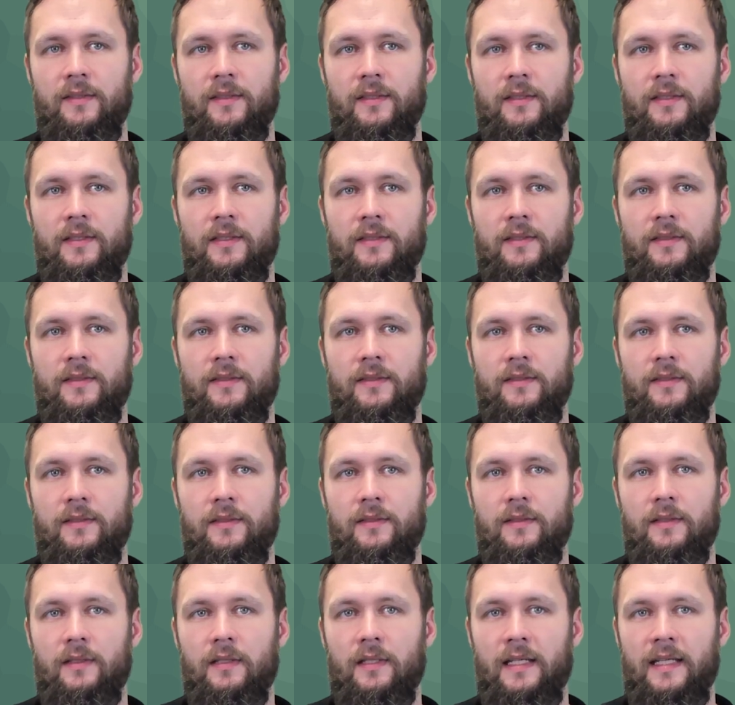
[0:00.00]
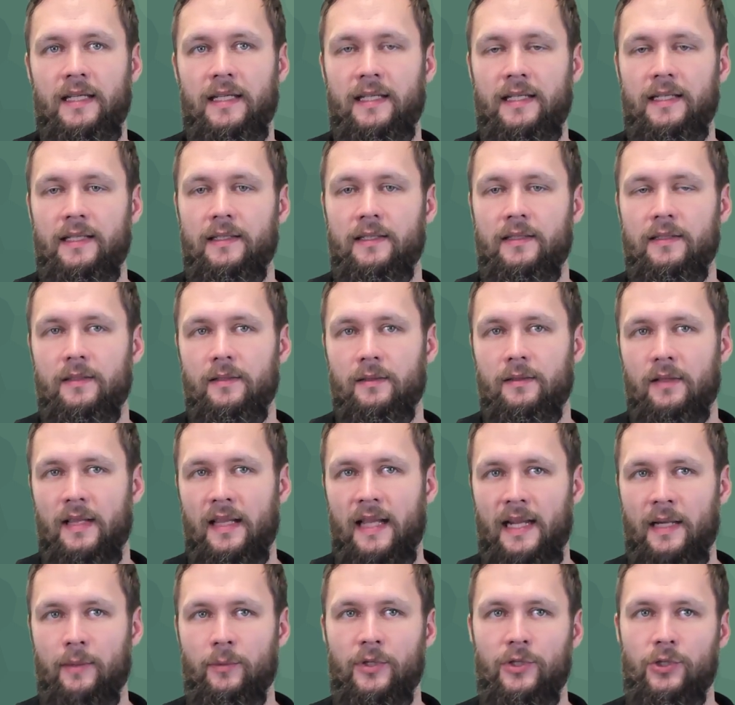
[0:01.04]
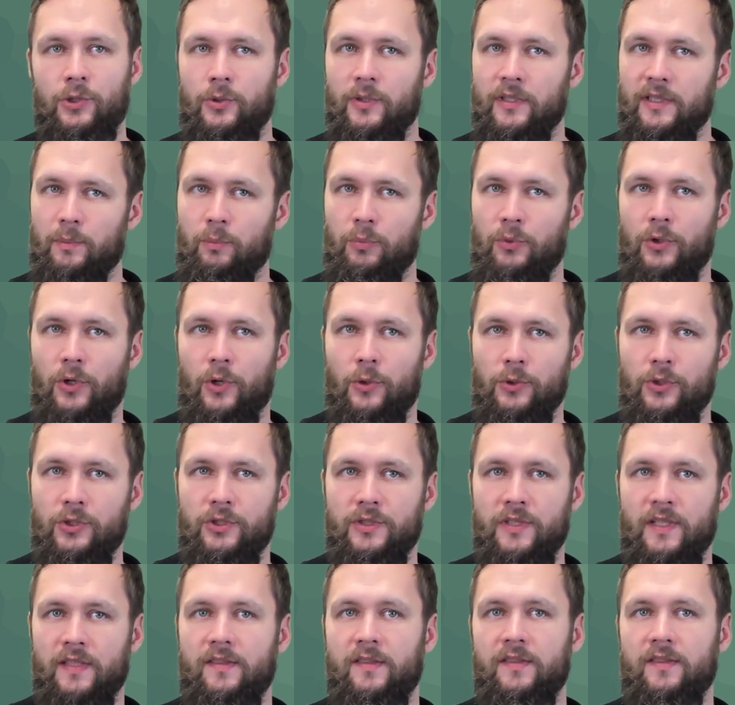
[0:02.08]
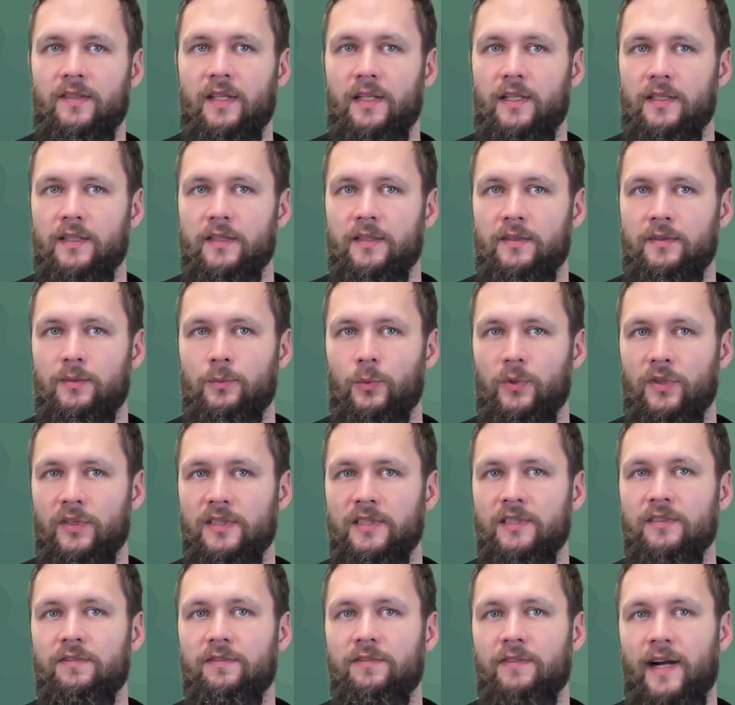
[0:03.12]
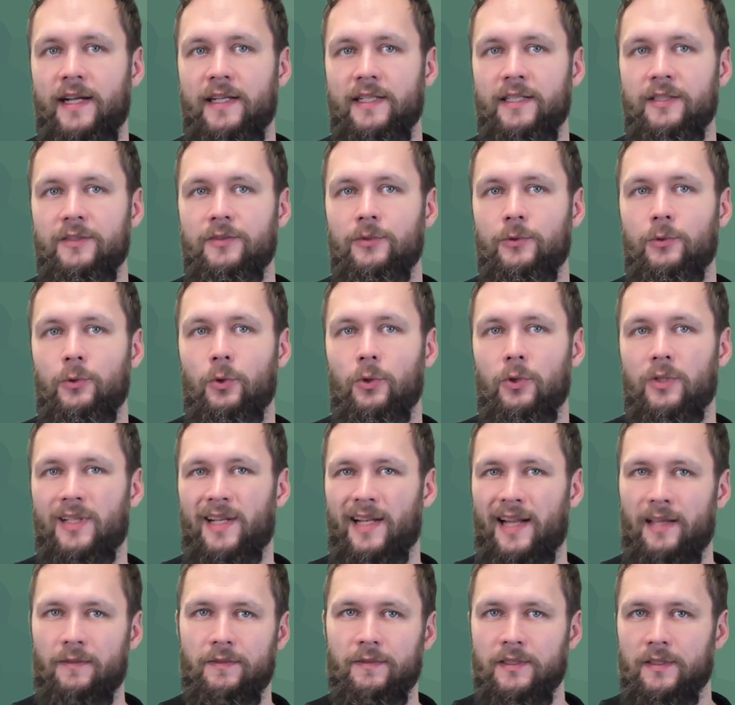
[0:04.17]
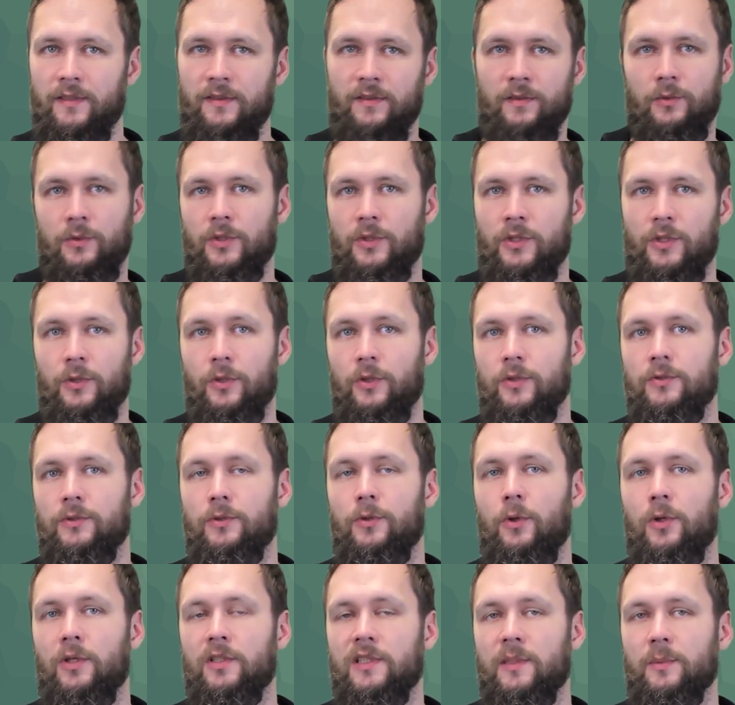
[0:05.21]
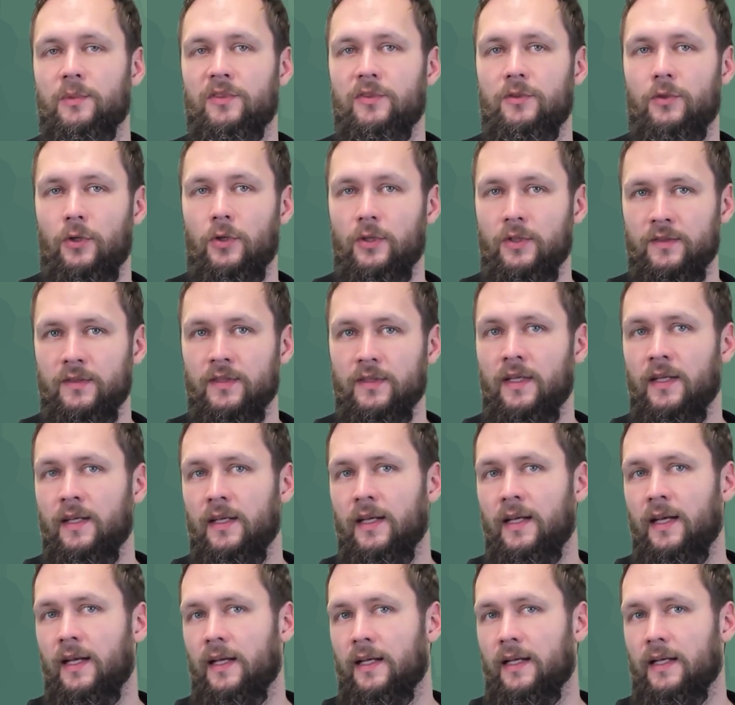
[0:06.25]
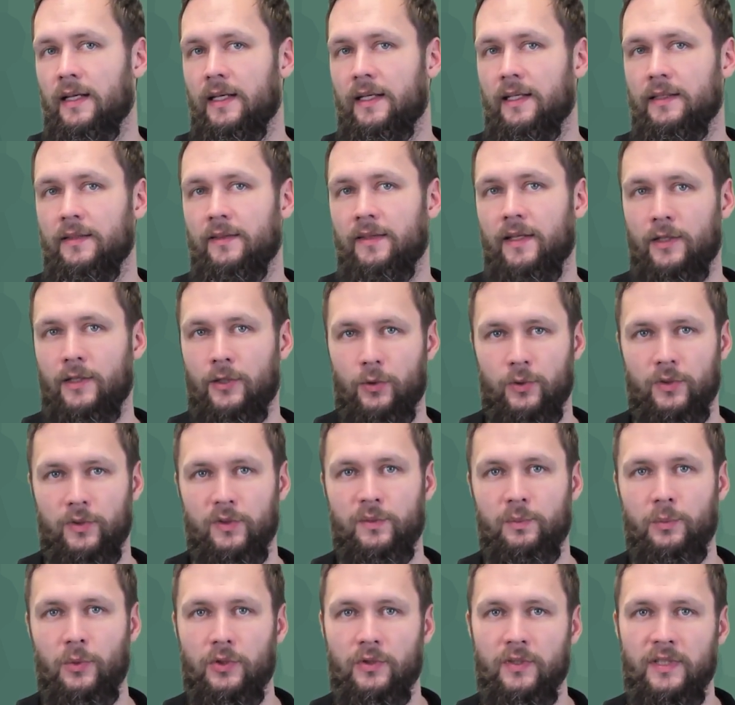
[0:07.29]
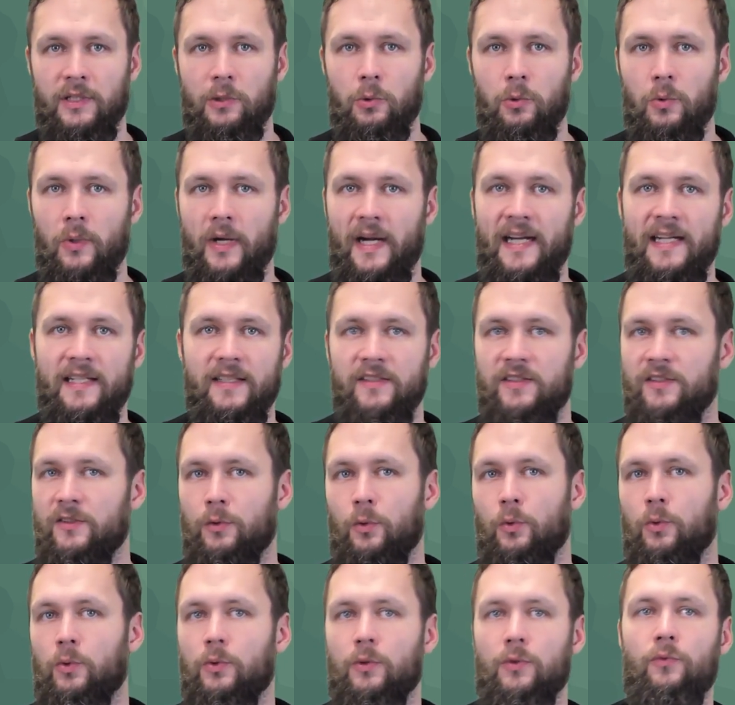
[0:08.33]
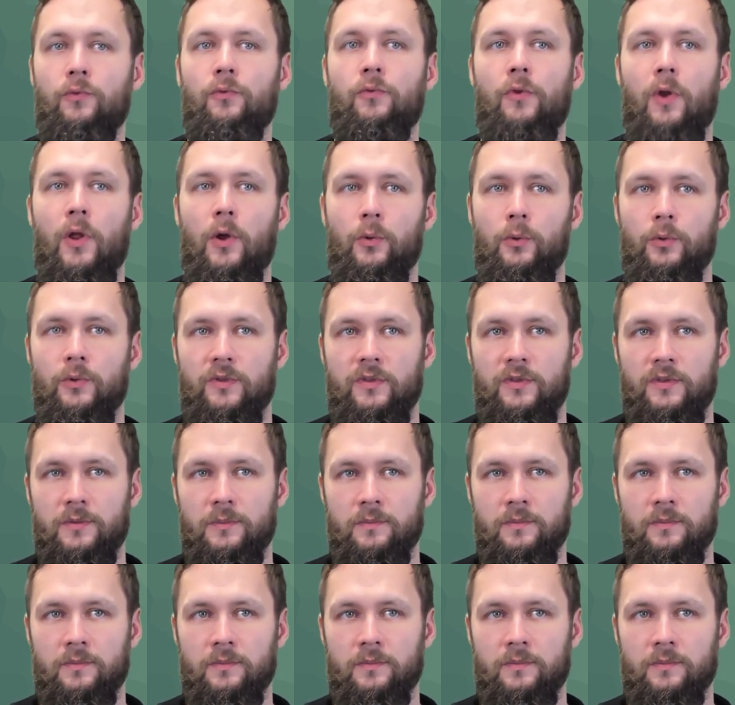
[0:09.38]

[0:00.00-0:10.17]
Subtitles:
is a language or an approach that starts with defining so-called levels, or you can also call them stocks, and their corresponding rates or flows.